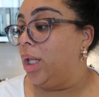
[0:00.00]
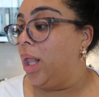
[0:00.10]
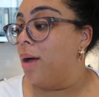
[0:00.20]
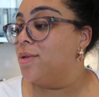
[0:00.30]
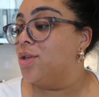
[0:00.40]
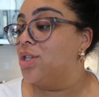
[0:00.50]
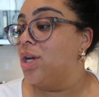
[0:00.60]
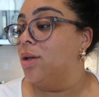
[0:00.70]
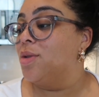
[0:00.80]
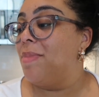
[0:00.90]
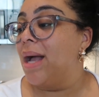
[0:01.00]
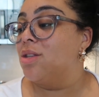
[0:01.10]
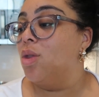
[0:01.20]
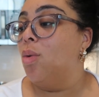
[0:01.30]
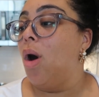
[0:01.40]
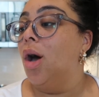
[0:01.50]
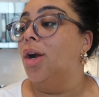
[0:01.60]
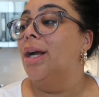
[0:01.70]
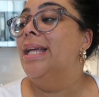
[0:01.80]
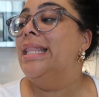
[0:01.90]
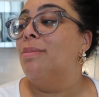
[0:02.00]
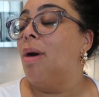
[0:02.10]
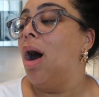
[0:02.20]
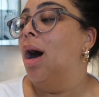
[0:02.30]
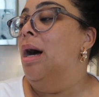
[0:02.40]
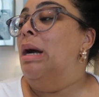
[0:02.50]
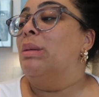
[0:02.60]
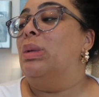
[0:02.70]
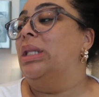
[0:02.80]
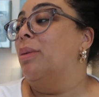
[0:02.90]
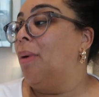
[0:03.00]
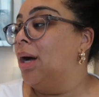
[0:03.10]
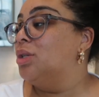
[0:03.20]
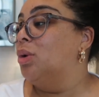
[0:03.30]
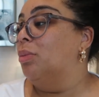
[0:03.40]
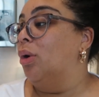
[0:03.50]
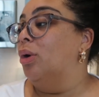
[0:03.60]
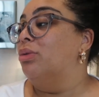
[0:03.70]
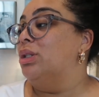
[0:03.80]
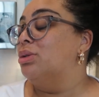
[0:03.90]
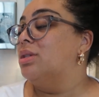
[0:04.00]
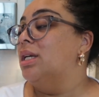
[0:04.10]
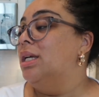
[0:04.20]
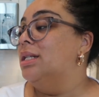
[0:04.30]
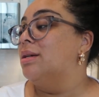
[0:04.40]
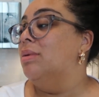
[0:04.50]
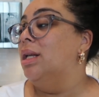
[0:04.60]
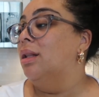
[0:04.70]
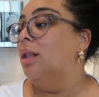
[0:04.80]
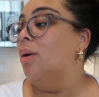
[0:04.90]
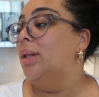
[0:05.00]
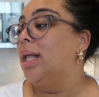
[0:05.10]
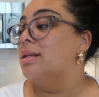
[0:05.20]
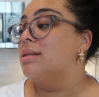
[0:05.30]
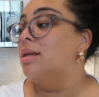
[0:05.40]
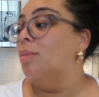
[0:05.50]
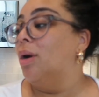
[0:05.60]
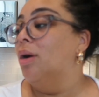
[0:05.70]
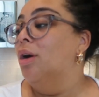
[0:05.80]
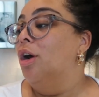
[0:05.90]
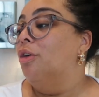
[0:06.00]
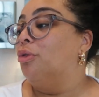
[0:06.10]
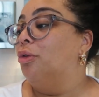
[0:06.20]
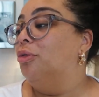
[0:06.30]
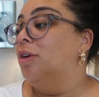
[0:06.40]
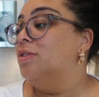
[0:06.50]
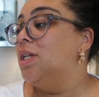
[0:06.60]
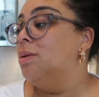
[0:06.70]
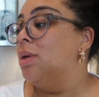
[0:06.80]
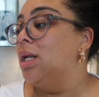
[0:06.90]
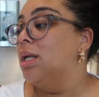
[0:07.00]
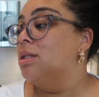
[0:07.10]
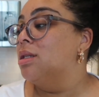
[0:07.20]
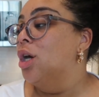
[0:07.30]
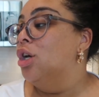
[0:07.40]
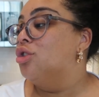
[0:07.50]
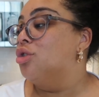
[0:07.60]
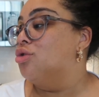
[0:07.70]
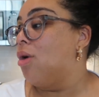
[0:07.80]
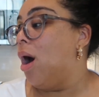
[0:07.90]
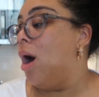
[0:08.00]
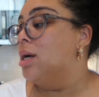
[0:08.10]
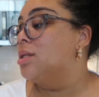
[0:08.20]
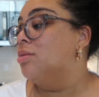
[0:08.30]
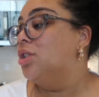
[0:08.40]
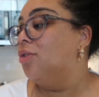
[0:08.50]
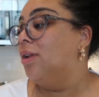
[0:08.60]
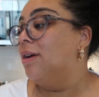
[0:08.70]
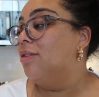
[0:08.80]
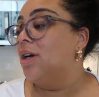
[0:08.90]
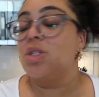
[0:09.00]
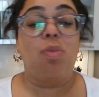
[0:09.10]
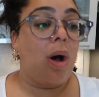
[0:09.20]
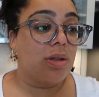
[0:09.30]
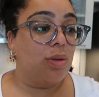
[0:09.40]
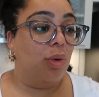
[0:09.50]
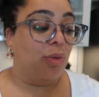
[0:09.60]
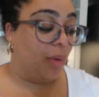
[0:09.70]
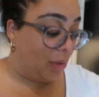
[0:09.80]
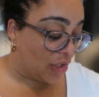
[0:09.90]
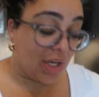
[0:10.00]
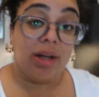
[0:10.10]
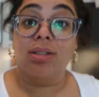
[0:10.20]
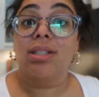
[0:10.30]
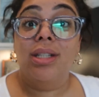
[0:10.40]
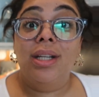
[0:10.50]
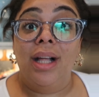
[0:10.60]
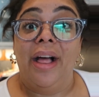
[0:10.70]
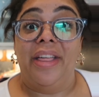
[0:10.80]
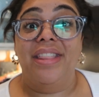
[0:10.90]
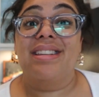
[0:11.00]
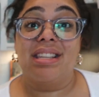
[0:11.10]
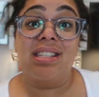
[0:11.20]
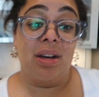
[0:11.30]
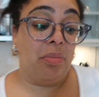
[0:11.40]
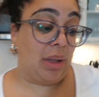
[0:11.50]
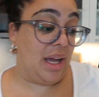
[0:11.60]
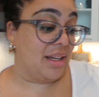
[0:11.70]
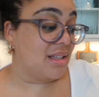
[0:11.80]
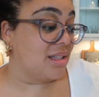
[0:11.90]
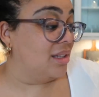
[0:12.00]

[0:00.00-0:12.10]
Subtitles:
the lobster shells back to the water in the pot. Bring the pot to a boil, reduce the heat to medium-low, and let it simmer for 15 minutes to draw as much flavor as possible from the shells. This is complex.